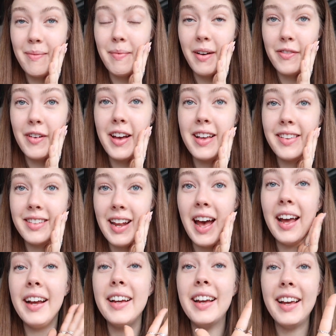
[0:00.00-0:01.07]
then my first
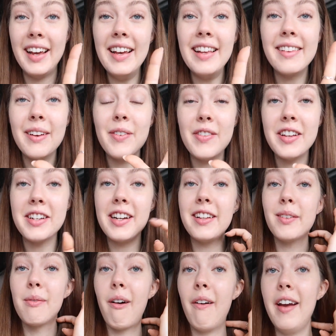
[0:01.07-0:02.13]
day is officially
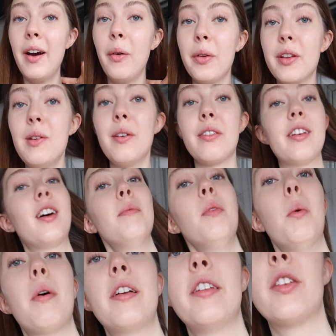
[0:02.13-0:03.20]
tomorrow. It also looks like I'm
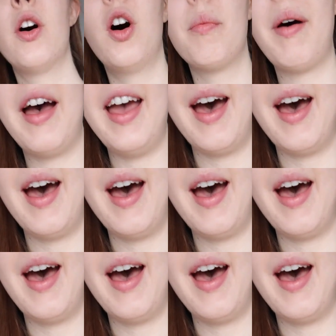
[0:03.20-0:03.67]
not wearing a top. I